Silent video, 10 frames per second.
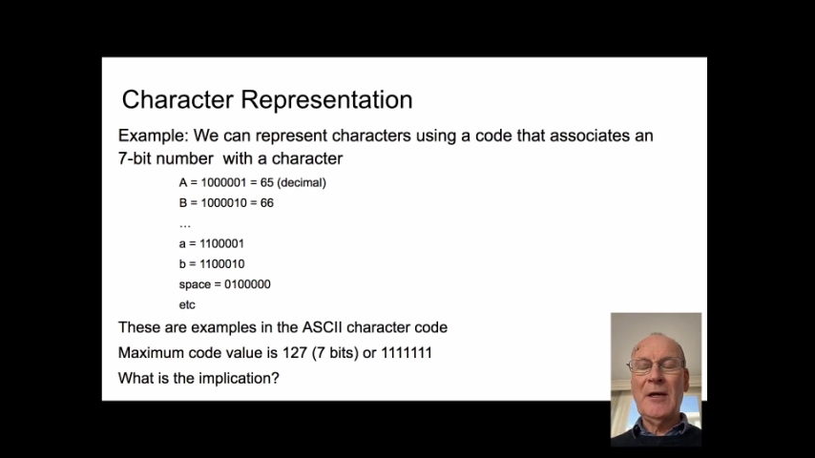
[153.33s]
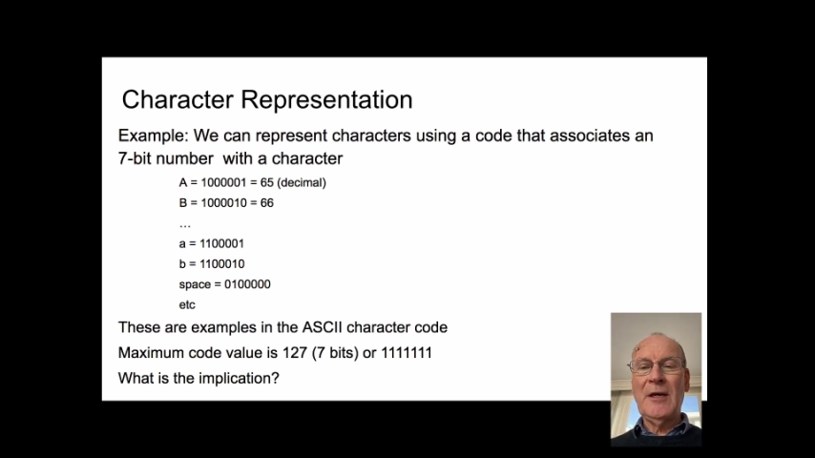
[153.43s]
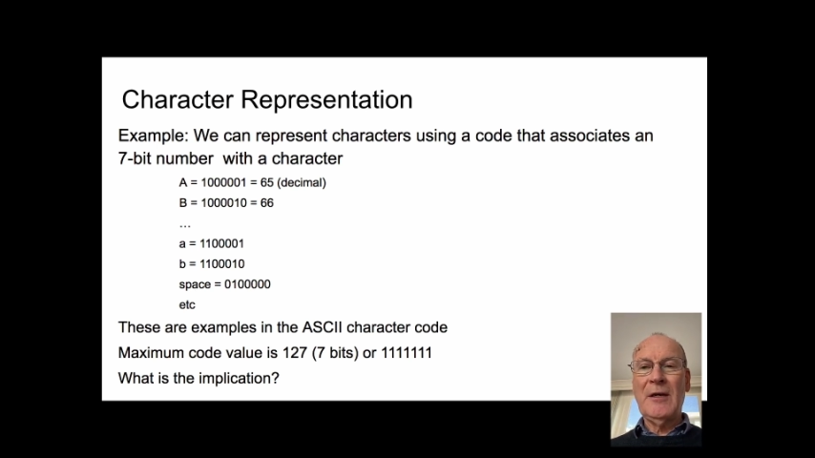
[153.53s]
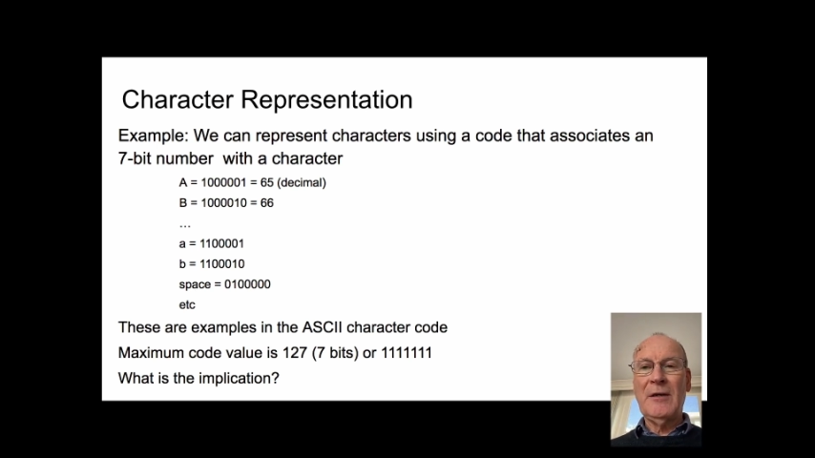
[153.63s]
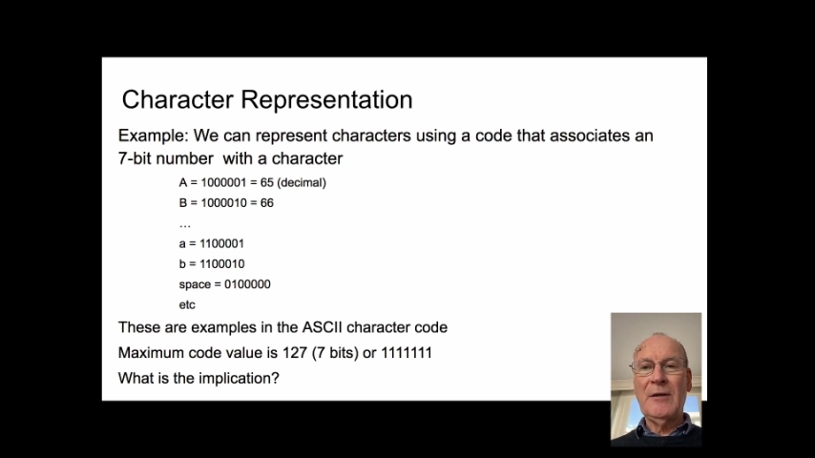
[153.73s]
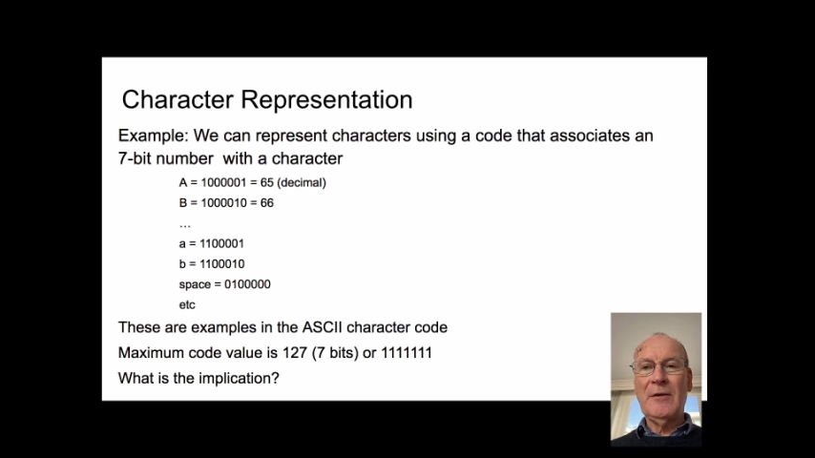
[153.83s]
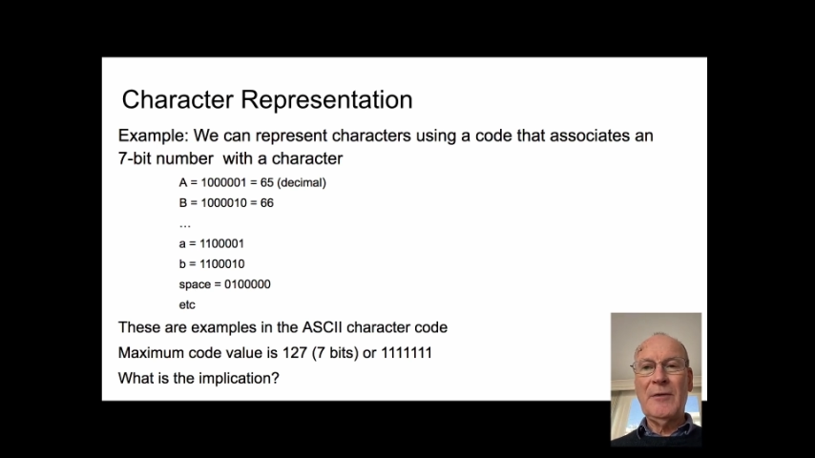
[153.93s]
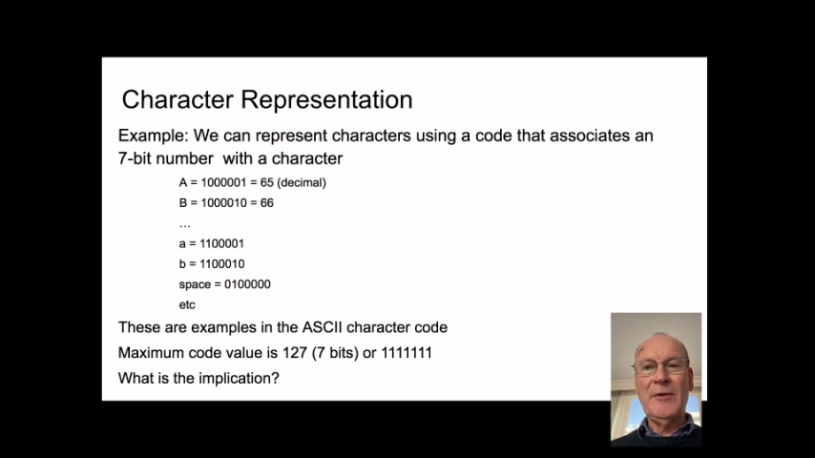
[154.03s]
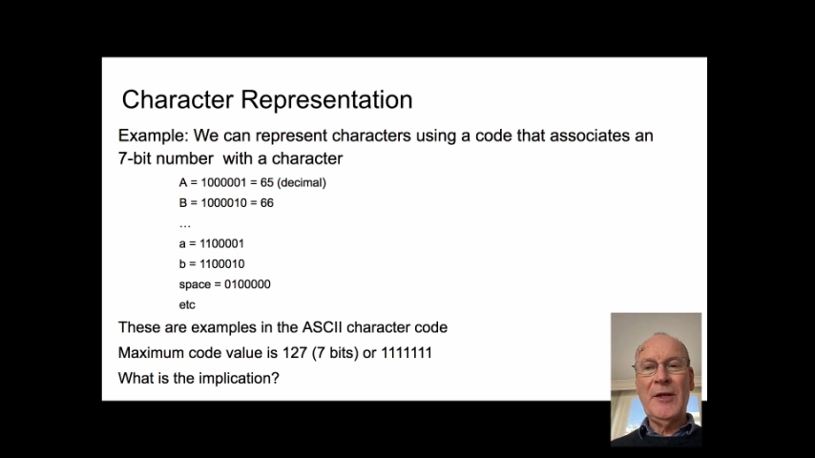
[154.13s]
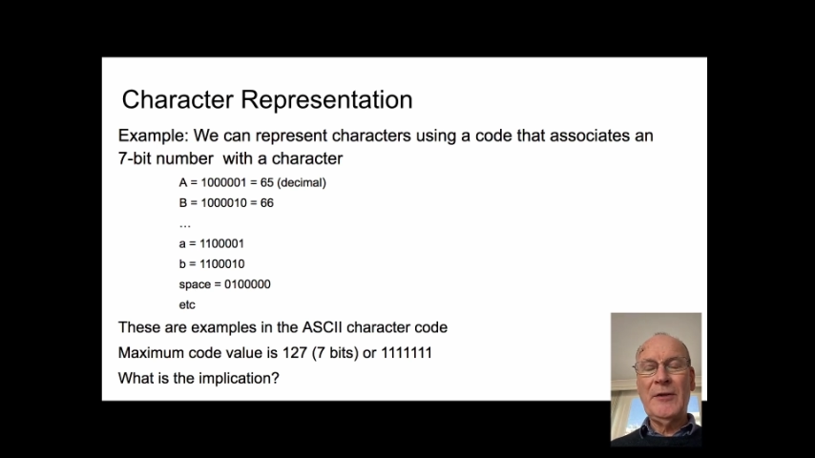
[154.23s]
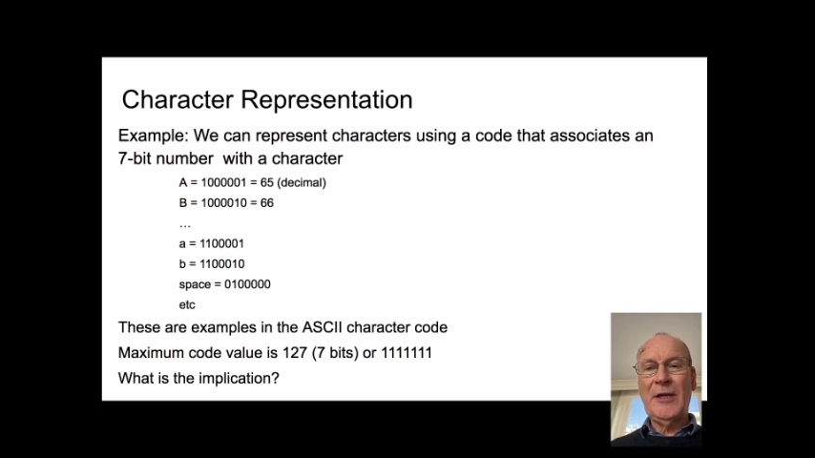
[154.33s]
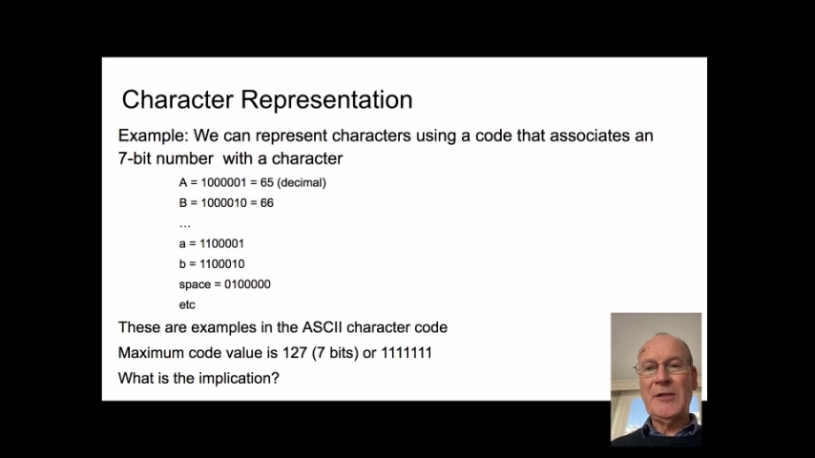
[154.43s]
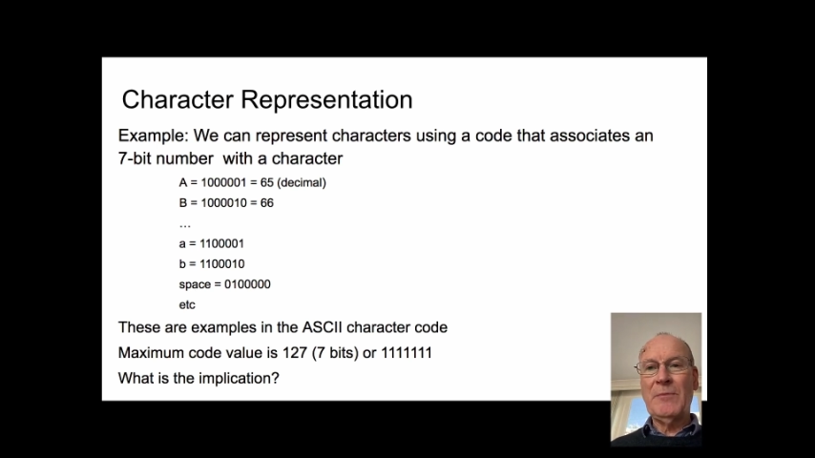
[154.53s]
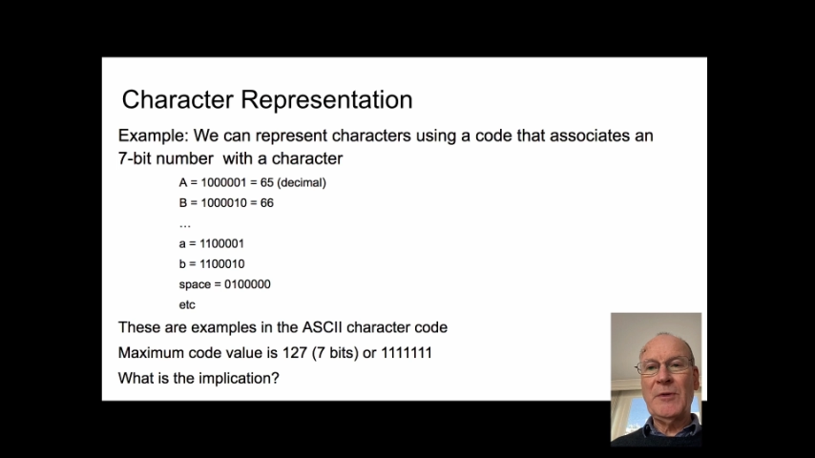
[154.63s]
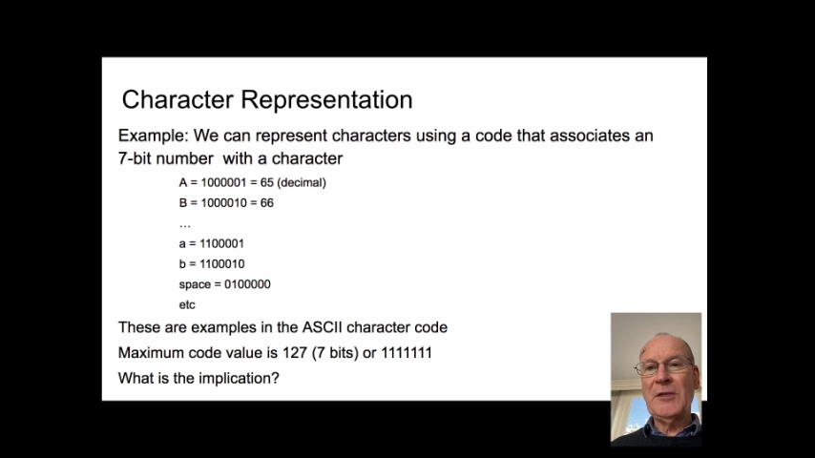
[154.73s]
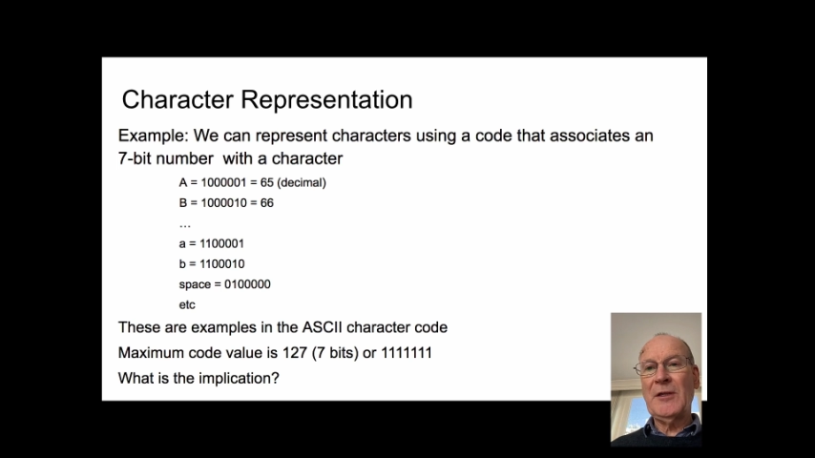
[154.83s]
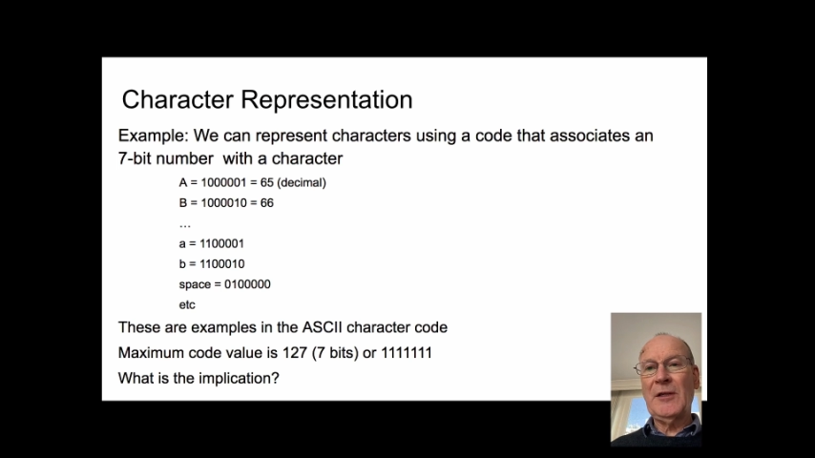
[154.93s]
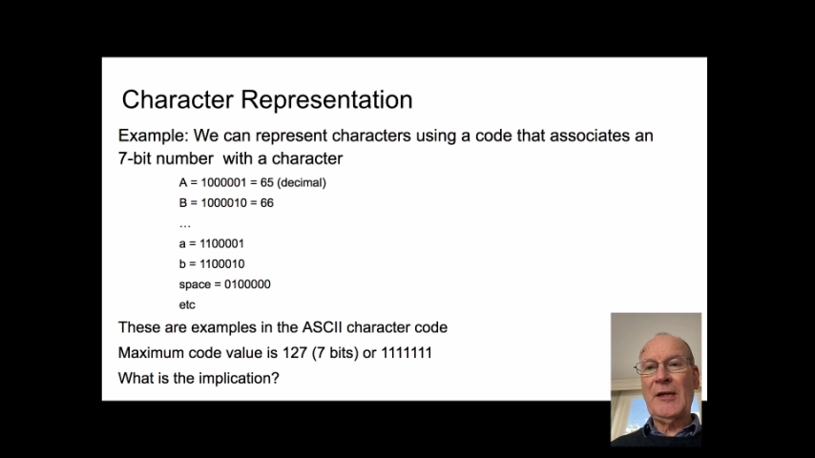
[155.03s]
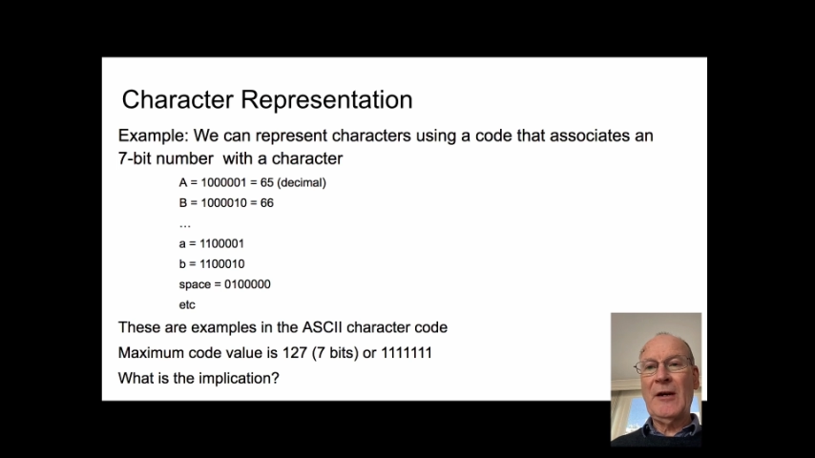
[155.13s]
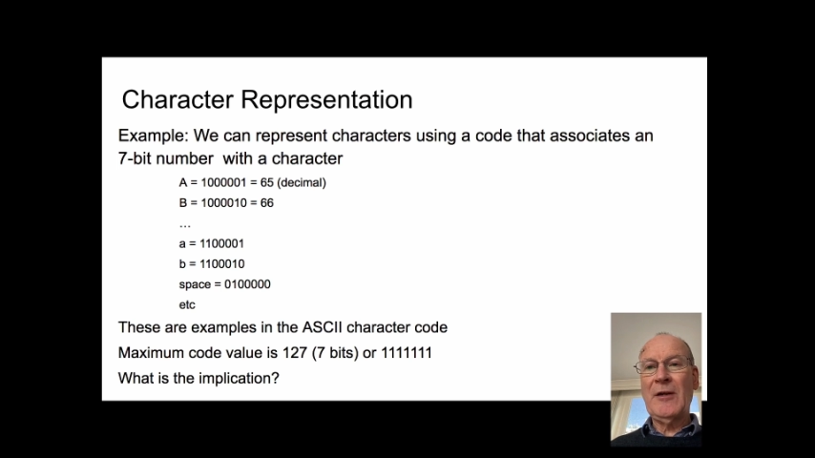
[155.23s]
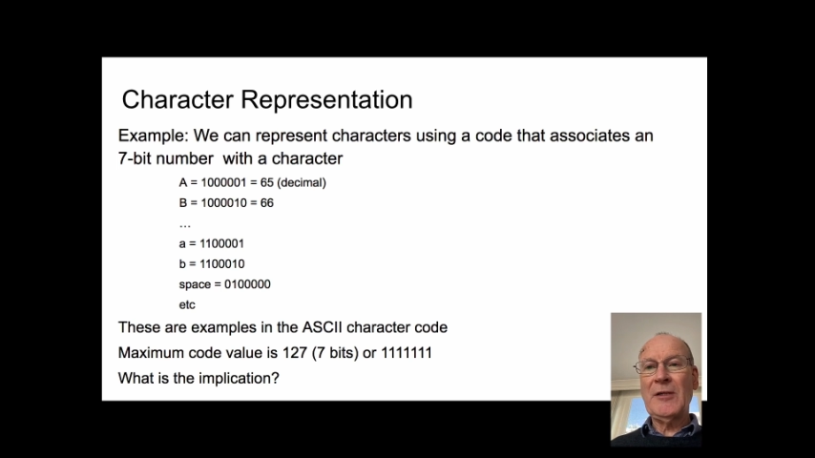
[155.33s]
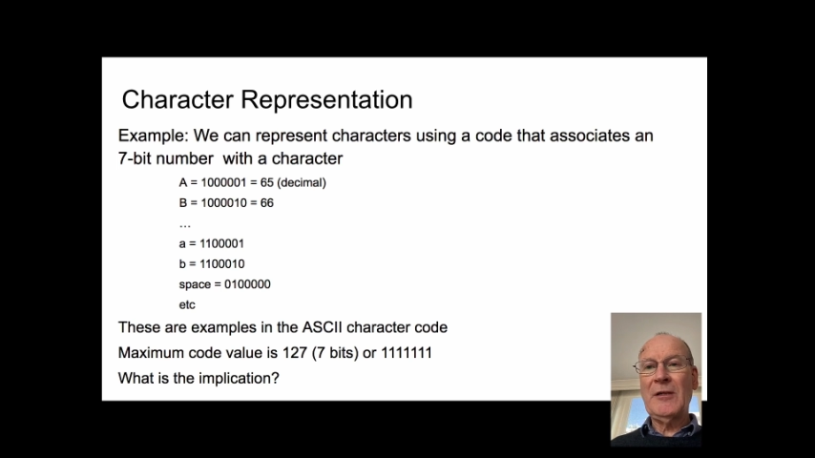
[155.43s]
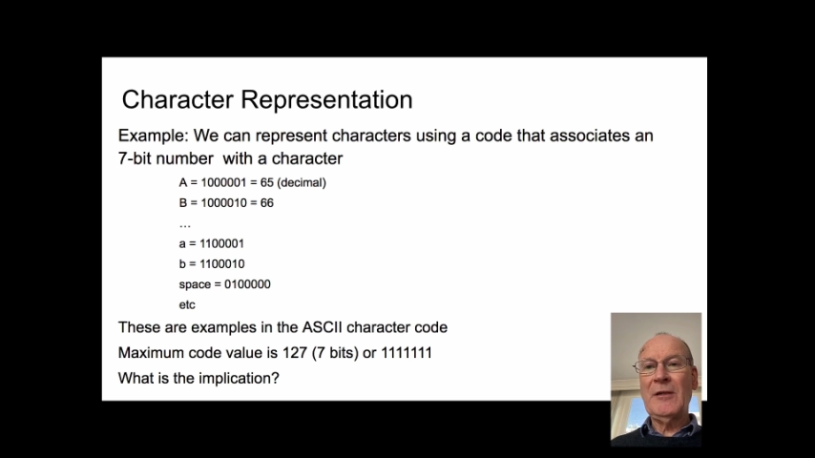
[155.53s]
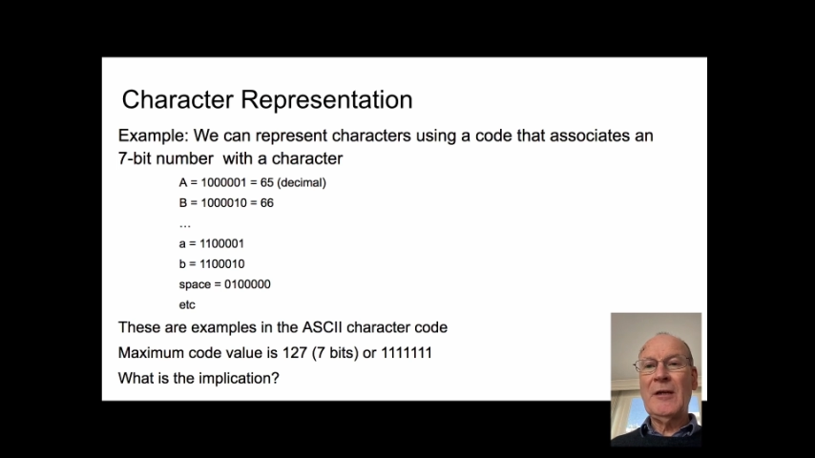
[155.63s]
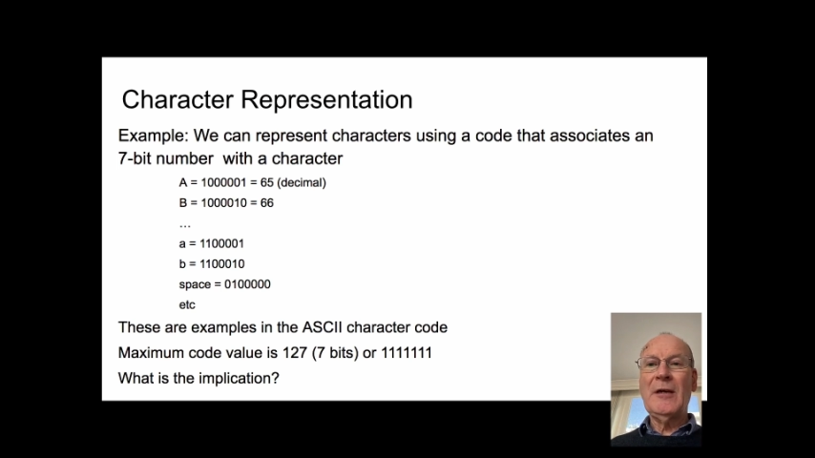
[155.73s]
then that's a particular character.